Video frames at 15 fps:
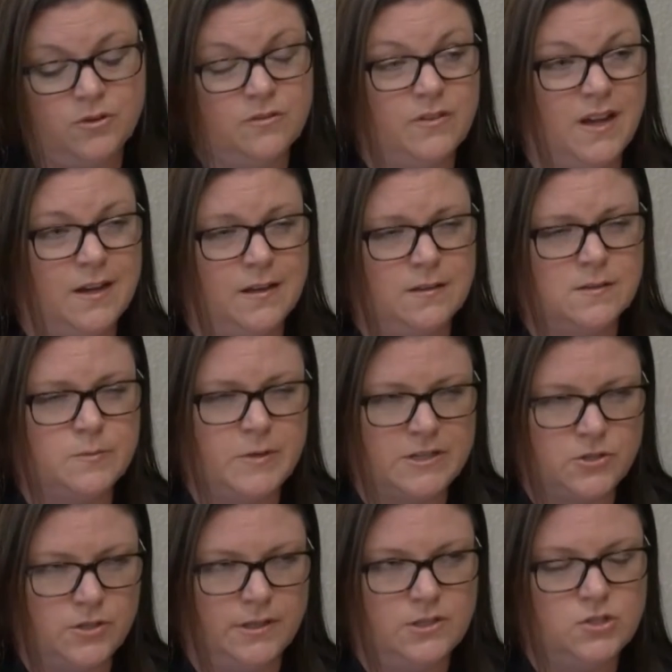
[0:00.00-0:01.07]
providing
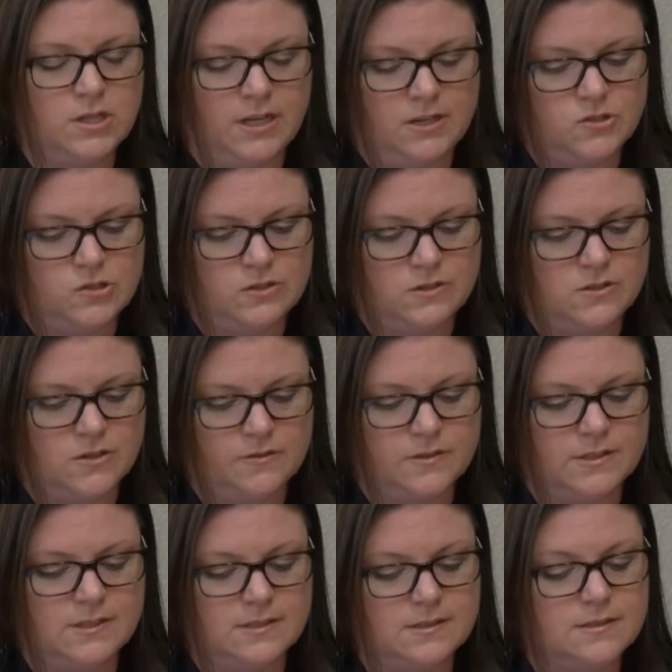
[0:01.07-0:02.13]
special education
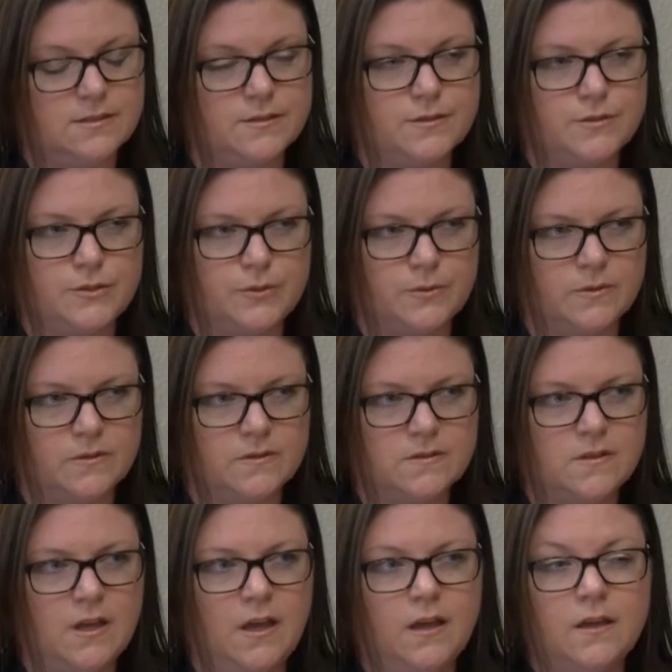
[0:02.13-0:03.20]
services to students.